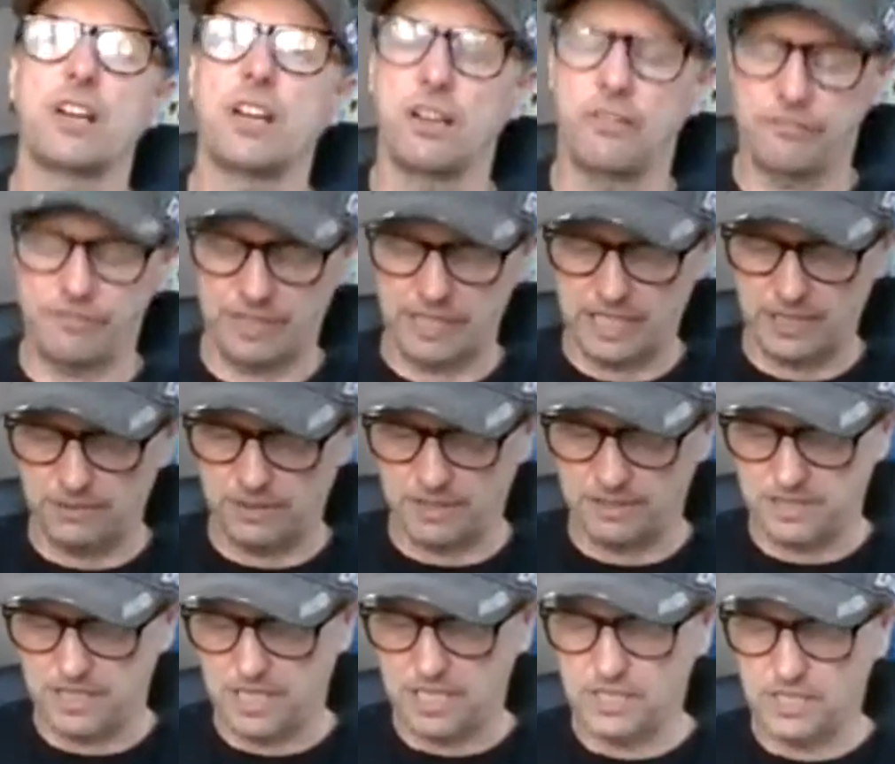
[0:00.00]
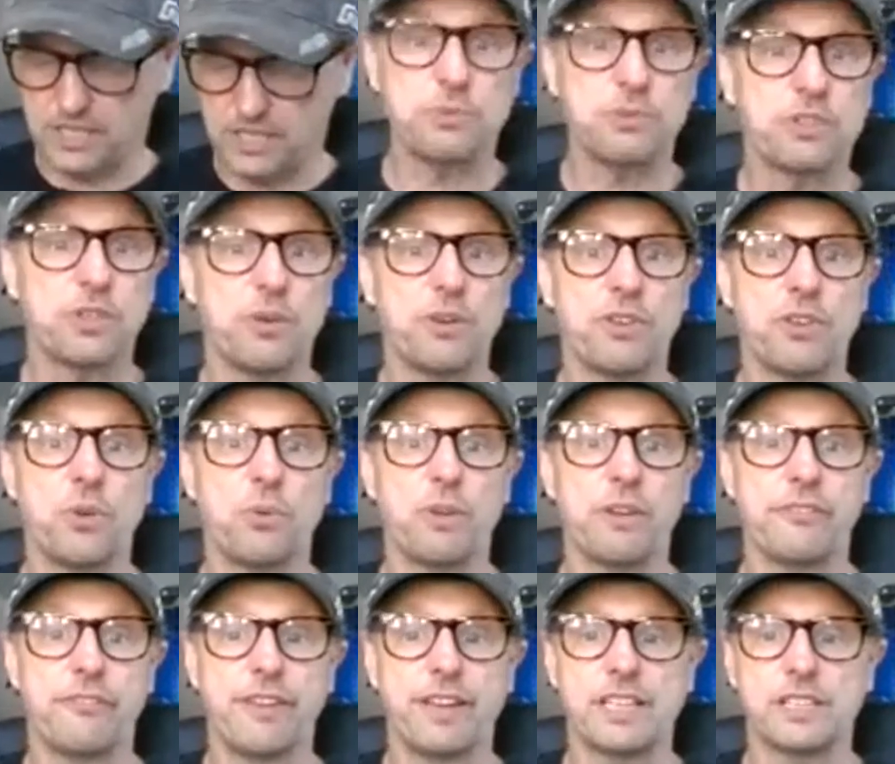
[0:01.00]
I can't think. Anyway, she was doing
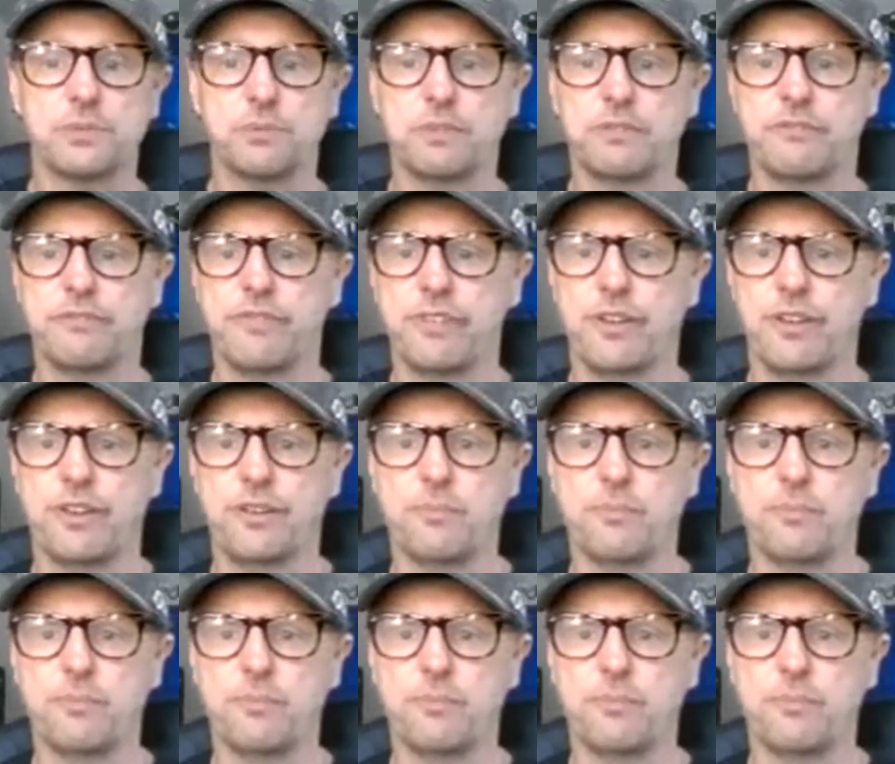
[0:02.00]
naughty things with